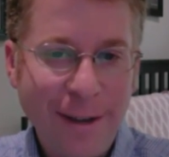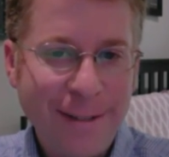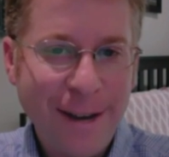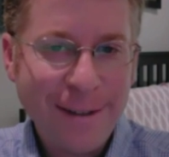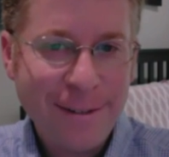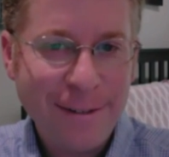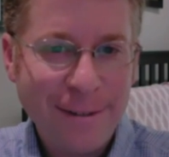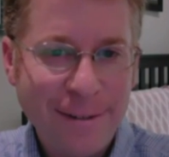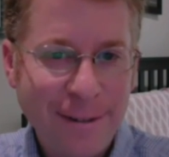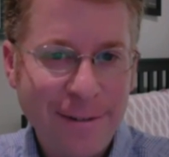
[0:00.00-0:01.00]
Right.
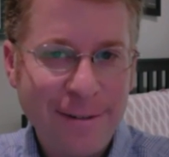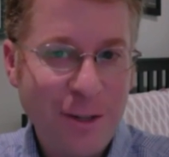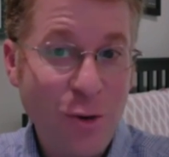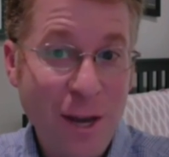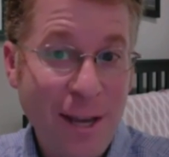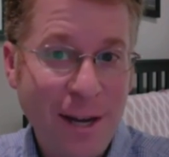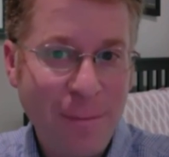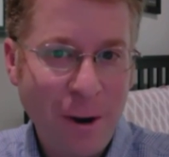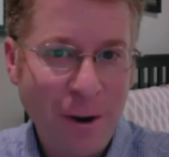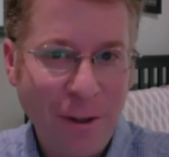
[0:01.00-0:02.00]
Texas is unique
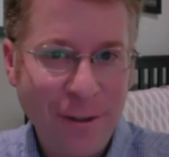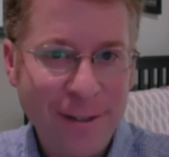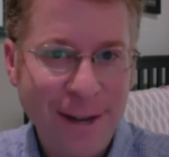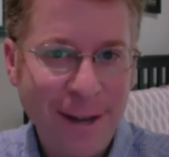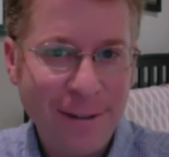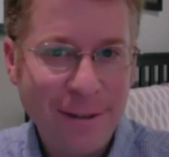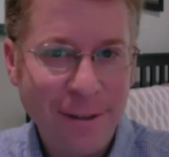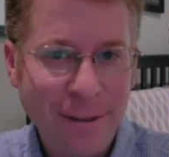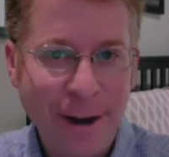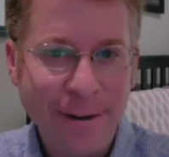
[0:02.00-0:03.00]
among all the states
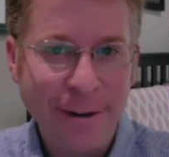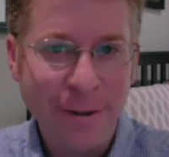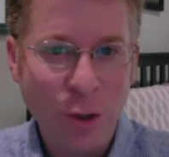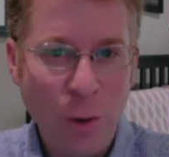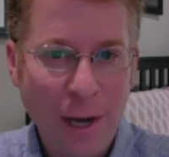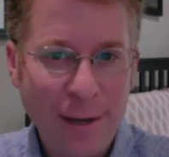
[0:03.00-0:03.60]
in the continental